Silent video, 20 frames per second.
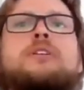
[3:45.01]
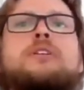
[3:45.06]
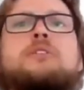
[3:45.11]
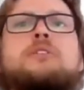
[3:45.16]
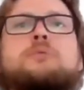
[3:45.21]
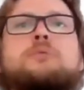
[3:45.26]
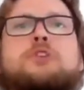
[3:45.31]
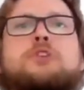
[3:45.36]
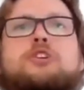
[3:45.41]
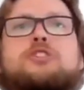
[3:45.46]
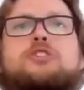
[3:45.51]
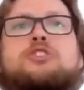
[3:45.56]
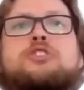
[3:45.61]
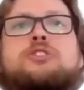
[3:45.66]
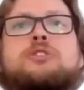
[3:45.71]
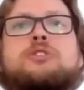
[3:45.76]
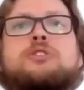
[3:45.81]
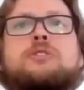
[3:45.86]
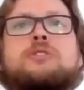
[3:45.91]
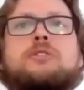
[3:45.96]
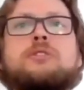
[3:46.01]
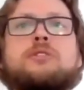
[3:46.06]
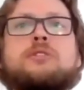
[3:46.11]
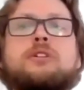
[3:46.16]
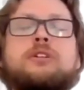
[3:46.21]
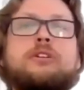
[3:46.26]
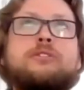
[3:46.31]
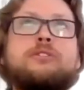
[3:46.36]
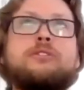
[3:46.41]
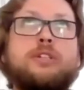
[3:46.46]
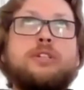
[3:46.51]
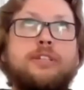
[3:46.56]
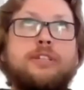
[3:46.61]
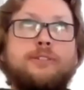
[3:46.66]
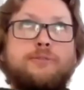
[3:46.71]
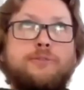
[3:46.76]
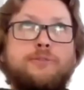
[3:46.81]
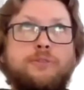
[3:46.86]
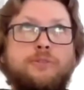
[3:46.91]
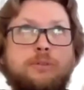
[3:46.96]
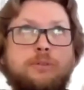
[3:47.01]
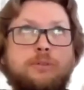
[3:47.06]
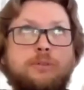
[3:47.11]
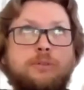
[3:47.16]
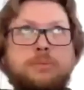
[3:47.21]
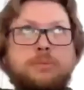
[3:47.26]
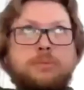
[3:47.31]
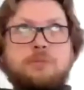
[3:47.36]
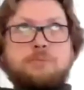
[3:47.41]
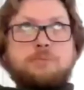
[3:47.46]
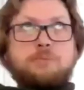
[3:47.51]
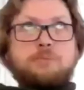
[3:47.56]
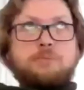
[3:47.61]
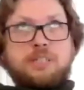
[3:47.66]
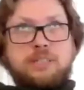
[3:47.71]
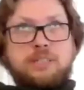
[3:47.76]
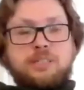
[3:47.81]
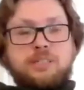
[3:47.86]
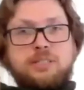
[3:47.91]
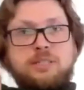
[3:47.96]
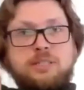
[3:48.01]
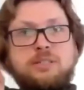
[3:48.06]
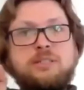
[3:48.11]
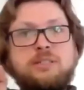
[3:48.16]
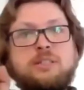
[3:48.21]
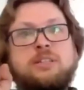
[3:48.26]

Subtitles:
the person from their opinions,